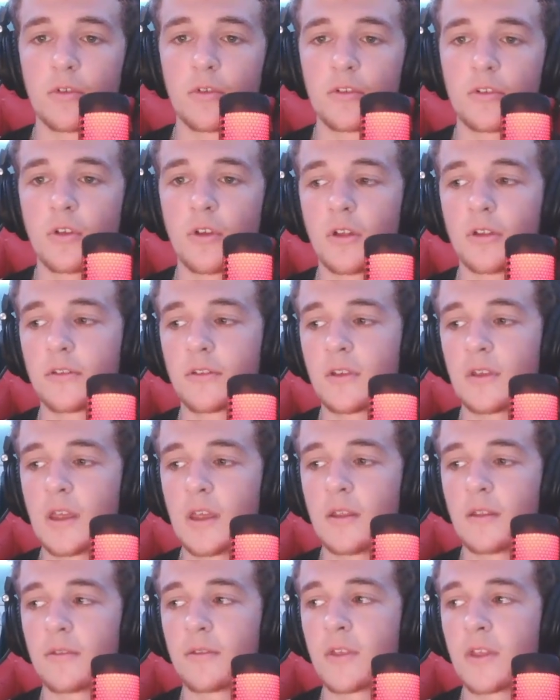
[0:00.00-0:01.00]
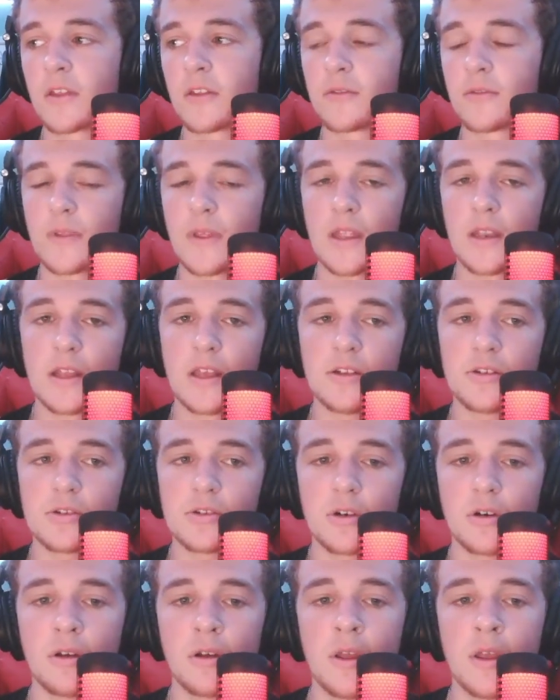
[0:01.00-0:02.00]
assault and things of that
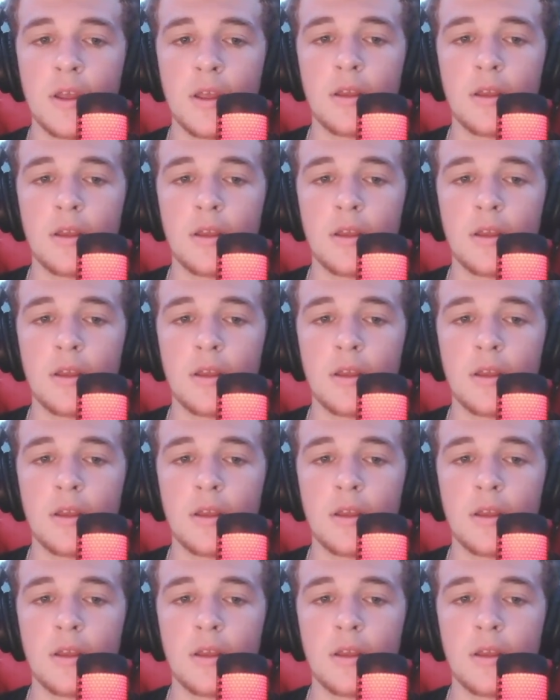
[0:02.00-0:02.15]
nature.